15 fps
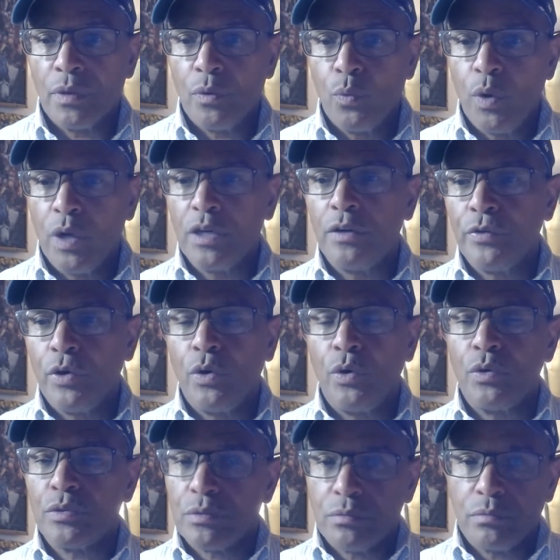One of
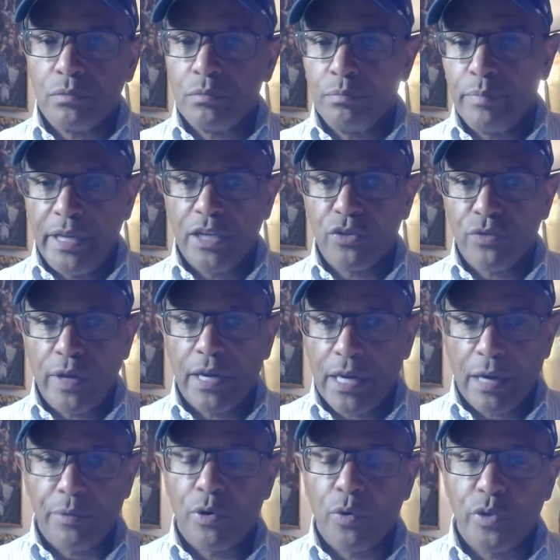those being traded, I
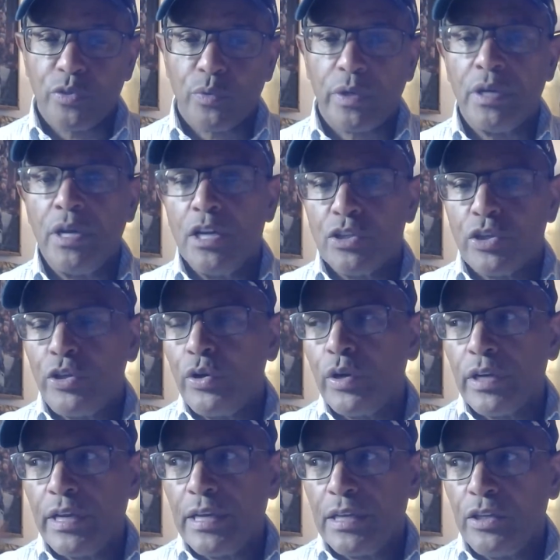don't know which one. So
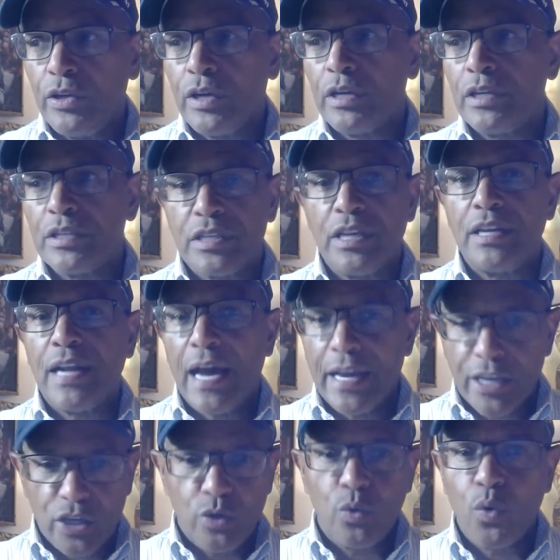you're gonna see an
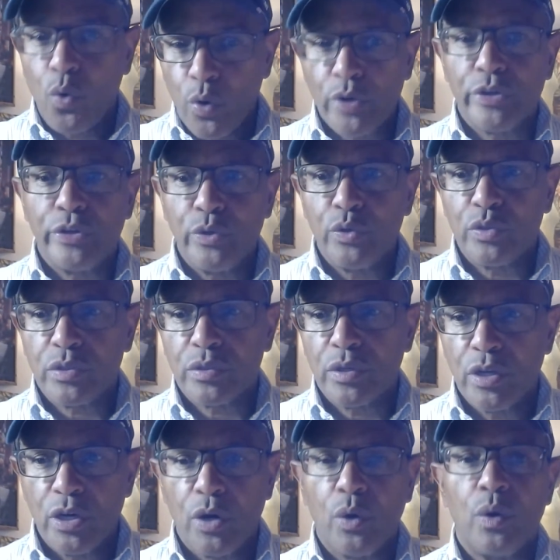IQ or Deuce
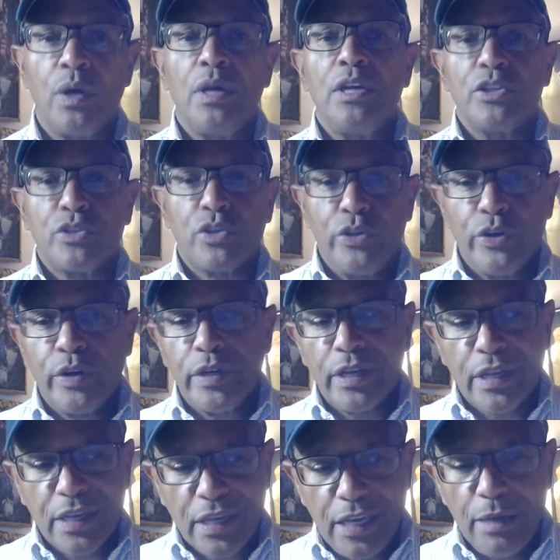go. So you're gonna
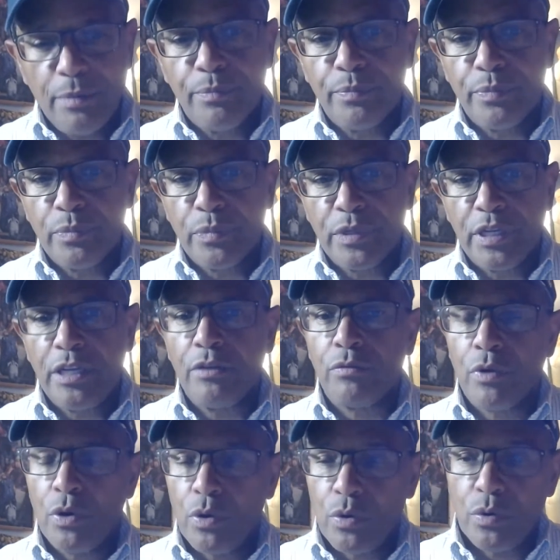keep D
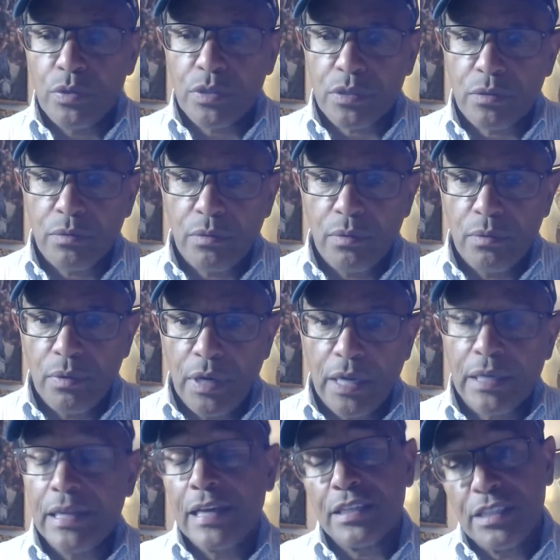Rose,
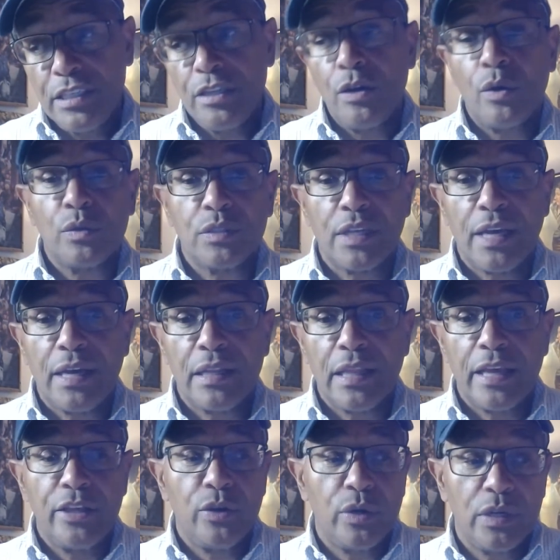unless he goes to LA.
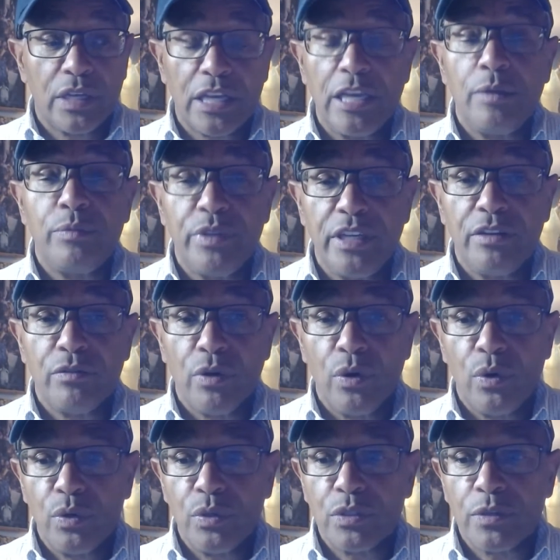You're gonna keep D
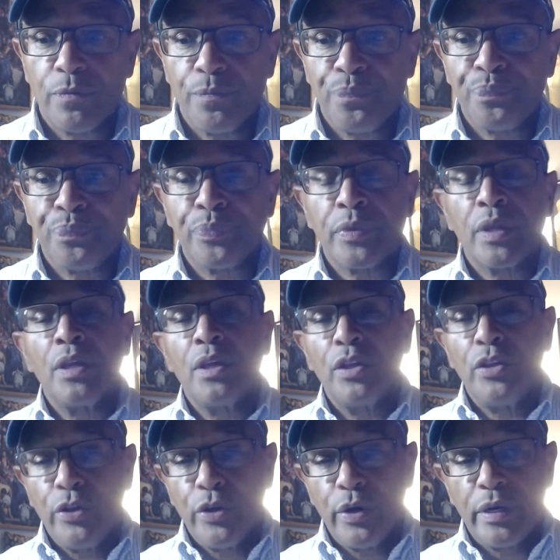Rose.
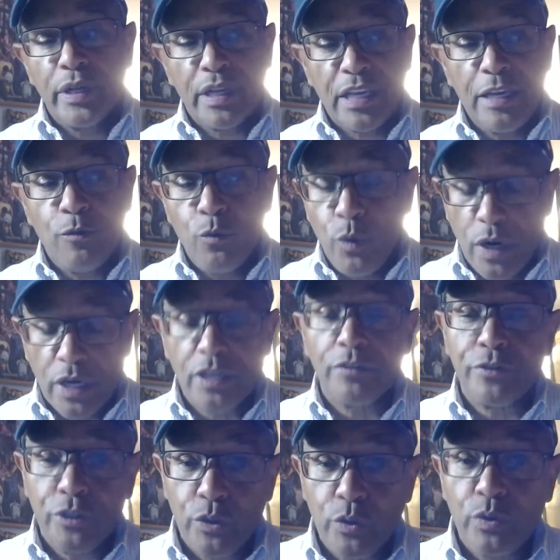You're gonna keep one
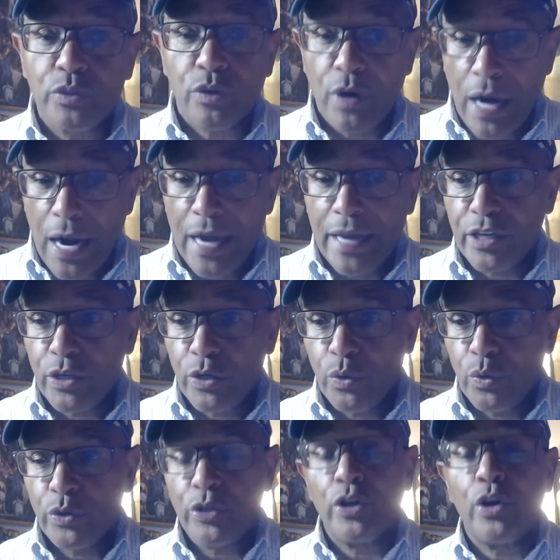of Deuce or
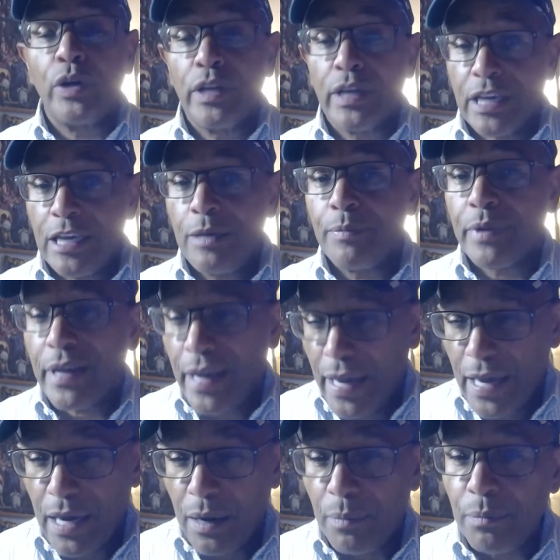IQ. You're gonna keep
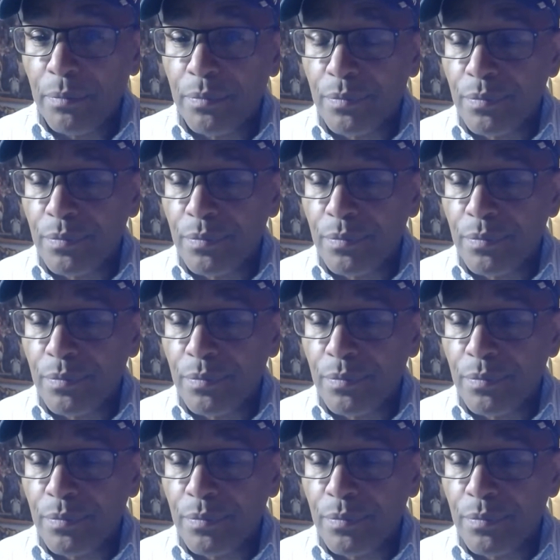Cam.